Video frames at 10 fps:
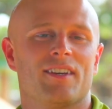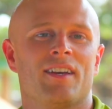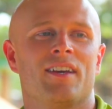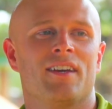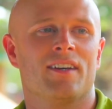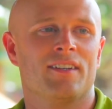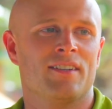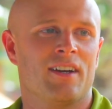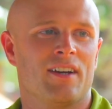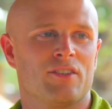
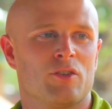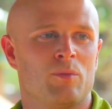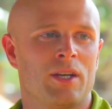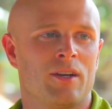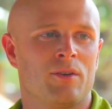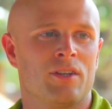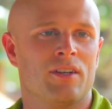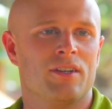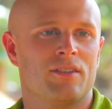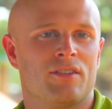And so being able
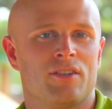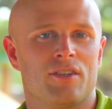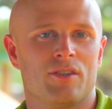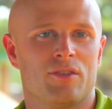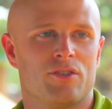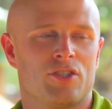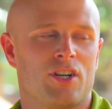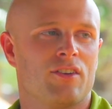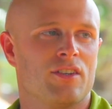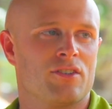to
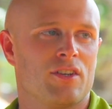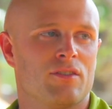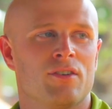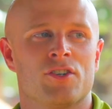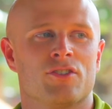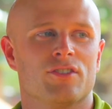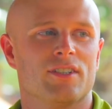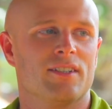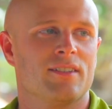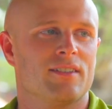share this stuff
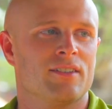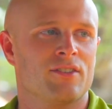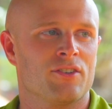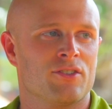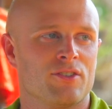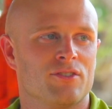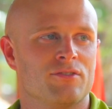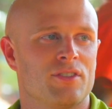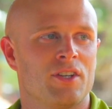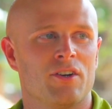virtually is
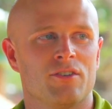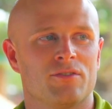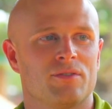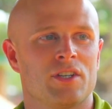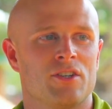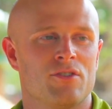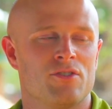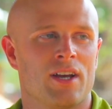also, you know, a huge